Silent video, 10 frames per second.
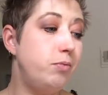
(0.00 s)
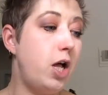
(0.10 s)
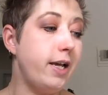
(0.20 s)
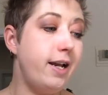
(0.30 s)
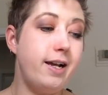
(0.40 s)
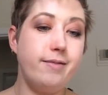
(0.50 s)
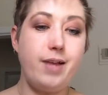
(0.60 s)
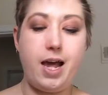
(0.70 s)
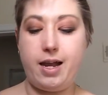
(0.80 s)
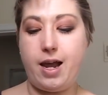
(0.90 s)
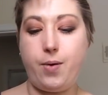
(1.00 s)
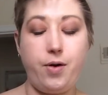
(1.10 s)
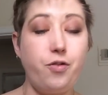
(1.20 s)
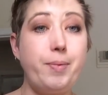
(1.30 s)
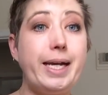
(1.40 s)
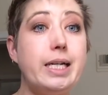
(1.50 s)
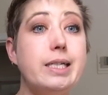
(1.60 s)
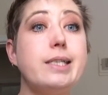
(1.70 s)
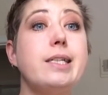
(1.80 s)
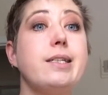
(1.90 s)
blocking it, and however big it
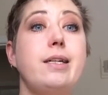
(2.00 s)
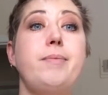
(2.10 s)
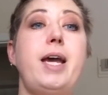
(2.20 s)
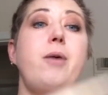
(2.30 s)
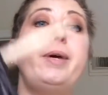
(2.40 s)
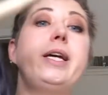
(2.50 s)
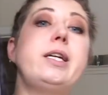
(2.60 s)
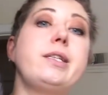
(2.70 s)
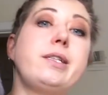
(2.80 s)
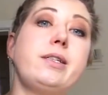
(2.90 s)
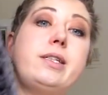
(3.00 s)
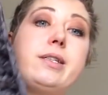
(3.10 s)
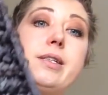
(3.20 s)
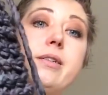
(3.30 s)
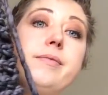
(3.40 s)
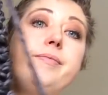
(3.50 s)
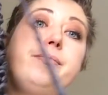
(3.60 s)
is going to be how big it is, because,